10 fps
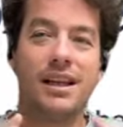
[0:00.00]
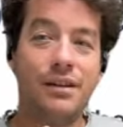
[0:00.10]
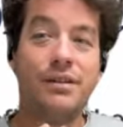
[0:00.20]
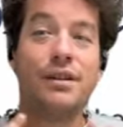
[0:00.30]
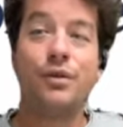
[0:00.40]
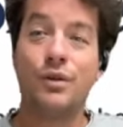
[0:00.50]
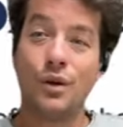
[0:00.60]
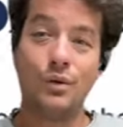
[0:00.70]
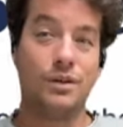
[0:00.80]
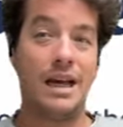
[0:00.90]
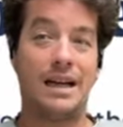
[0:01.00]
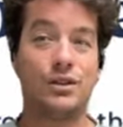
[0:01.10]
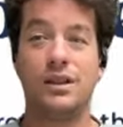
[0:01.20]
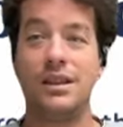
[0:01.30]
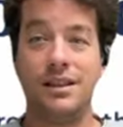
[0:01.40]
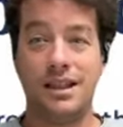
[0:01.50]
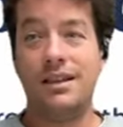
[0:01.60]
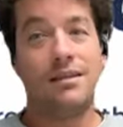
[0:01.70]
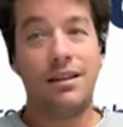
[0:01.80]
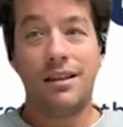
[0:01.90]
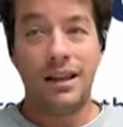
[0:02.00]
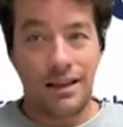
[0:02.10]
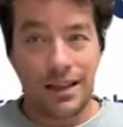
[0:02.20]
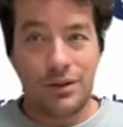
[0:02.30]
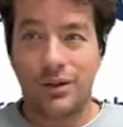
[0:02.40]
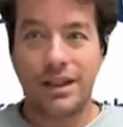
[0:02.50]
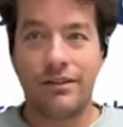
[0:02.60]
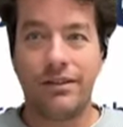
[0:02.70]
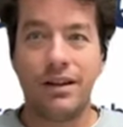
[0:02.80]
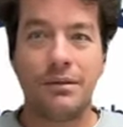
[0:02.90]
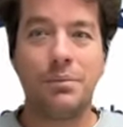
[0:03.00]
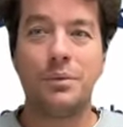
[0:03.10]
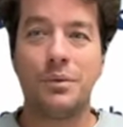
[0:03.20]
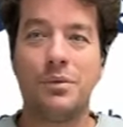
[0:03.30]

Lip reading: even if you don't actually need the thing that you're giving up.